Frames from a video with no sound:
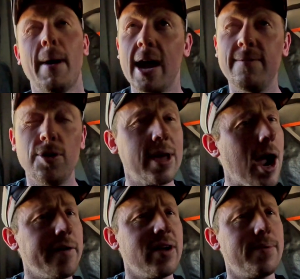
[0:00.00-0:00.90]
Bayview
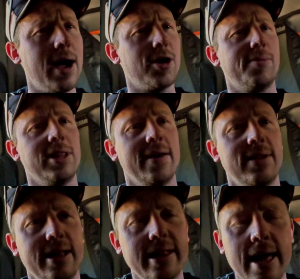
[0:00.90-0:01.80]
Caravan Park, I
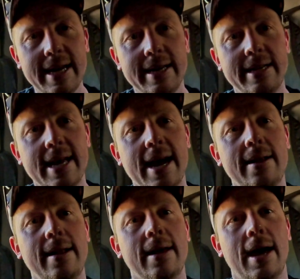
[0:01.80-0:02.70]
believe it is, in
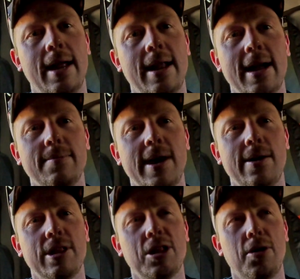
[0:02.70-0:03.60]
town. An
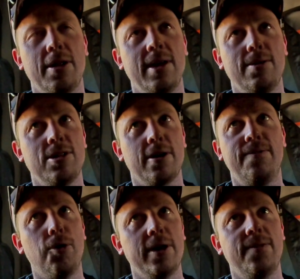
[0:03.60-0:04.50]
unpowered site I think was
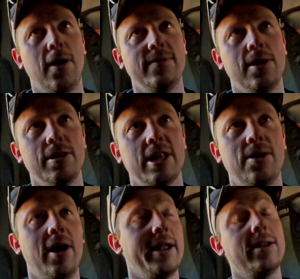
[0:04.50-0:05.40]
like $45 a
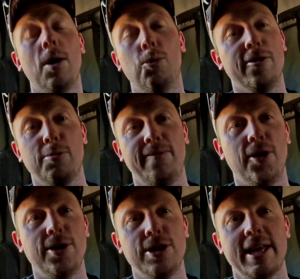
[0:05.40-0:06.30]
night, and I would have
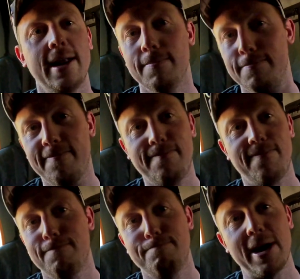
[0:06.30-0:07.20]
preferred to just get a
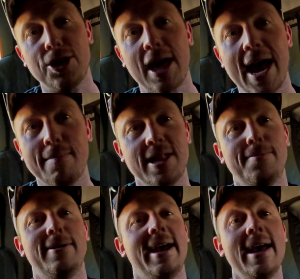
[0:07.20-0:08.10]
beach camp
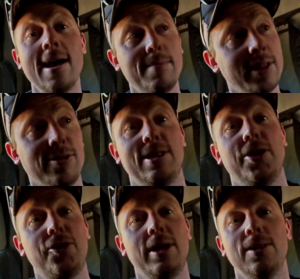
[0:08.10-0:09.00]
somewhere, but there is
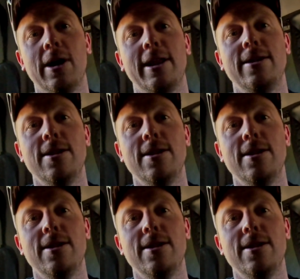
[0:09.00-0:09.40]
literally like